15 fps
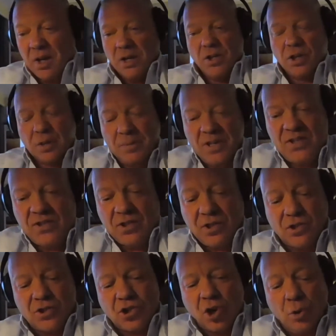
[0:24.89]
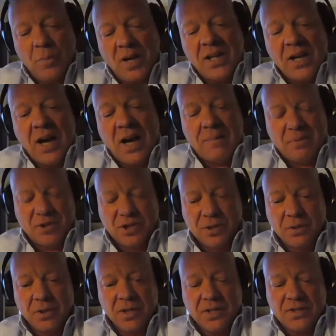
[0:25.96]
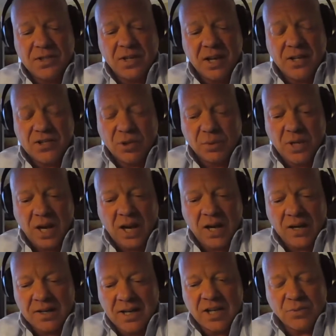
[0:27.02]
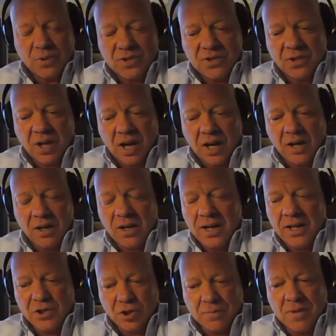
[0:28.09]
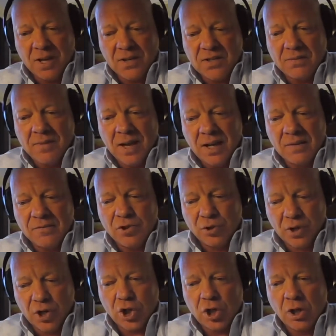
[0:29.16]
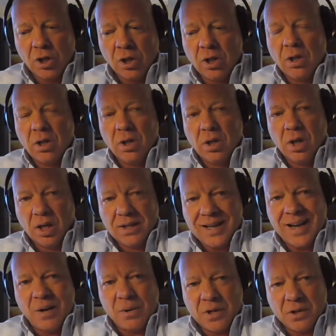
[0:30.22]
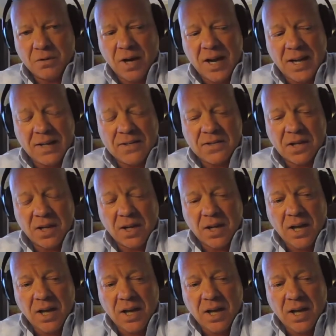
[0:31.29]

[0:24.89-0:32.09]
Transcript: You could be. There's so many opportunities today. So we hire. Yes, we still hire a tremendous amount of traditional accounting grads.